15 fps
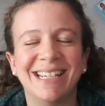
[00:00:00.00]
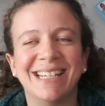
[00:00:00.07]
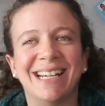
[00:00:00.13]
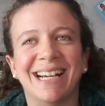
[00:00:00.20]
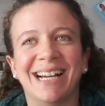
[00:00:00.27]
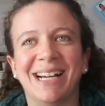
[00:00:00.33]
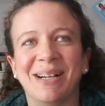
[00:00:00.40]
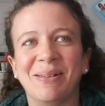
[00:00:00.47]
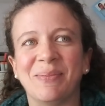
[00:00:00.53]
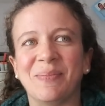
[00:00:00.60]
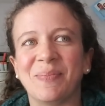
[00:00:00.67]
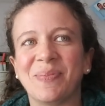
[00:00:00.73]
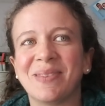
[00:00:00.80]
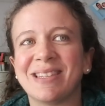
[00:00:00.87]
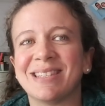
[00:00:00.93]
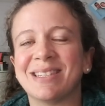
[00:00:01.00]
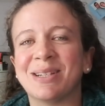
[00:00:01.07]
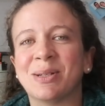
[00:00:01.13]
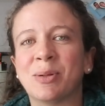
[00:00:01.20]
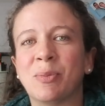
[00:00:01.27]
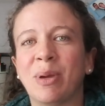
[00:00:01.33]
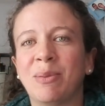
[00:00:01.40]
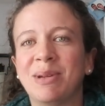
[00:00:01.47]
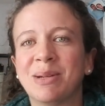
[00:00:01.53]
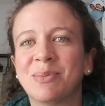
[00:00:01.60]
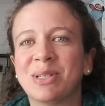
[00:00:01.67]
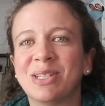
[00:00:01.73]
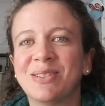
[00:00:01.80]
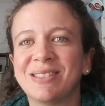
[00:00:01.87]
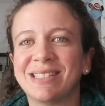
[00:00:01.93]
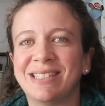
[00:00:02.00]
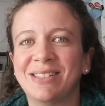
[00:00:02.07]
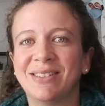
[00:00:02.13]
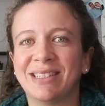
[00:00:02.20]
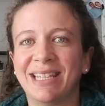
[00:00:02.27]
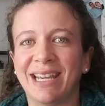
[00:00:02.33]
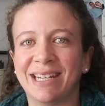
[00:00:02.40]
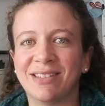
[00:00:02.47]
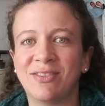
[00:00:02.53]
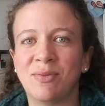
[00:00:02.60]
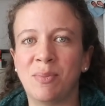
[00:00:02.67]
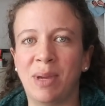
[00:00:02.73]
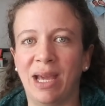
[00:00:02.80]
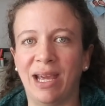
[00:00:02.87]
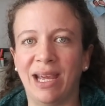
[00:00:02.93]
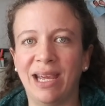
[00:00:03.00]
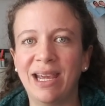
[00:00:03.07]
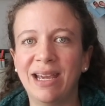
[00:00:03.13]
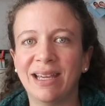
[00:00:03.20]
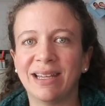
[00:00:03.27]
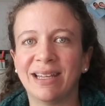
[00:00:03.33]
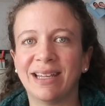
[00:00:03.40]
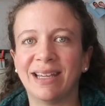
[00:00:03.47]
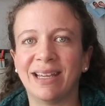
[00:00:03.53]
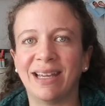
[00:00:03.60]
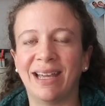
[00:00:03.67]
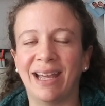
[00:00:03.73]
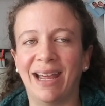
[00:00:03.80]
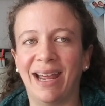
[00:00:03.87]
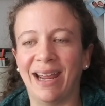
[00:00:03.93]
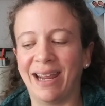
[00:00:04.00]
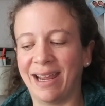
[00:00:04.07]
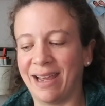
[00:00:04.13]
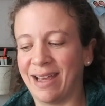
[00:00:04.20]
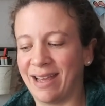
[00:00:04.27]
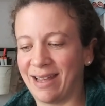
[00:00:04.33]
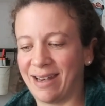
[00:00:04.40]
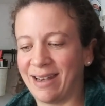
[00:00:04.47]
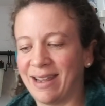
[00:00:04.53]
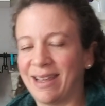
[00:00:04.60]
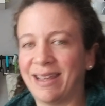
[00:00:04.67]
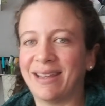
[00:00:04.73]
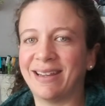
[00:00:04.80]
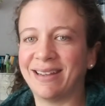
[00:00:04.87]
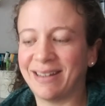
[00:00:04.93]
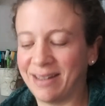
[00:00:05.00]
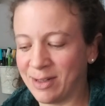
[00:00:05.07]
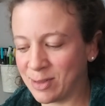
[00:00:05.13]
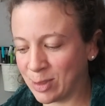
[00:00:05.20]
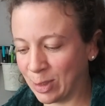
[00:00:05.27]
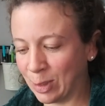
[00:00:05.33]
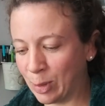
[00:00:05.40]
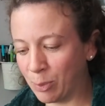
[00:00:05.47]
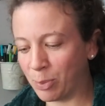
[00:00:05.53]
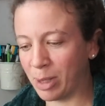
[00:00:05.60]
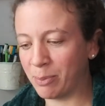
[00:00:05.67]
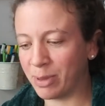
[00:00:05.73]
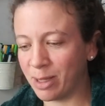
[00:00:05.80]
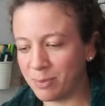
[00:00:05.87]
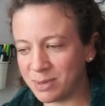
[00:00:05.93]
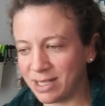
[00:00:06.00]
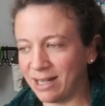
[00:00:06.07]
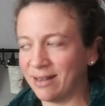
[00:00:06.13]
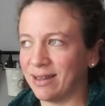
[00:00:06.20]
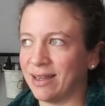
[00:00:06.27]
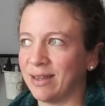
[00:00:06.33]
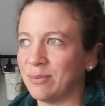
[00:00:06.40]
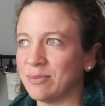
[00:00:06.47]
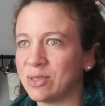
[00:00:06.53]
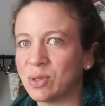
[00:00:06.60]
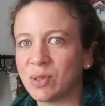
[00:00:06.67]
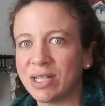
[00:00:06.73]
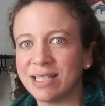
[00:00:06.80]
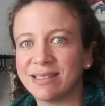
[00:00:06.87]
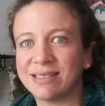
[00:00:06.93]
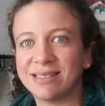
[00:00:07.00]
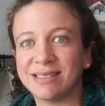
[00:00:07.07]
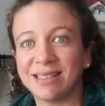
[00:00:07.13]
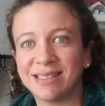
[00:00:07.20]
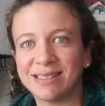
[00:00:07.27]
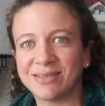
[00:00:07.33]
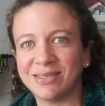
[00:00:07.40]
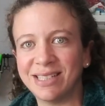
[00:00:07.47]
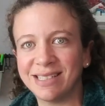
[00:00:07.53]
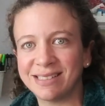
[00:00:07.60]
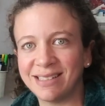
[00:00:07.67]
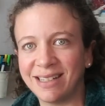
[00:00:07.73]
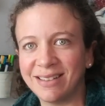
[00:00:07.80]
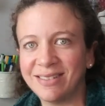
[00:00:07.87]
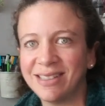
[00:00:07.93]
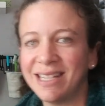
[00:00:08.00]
So baby number two is due at the end of May, and here's a little bump update. I am 26 weeks now,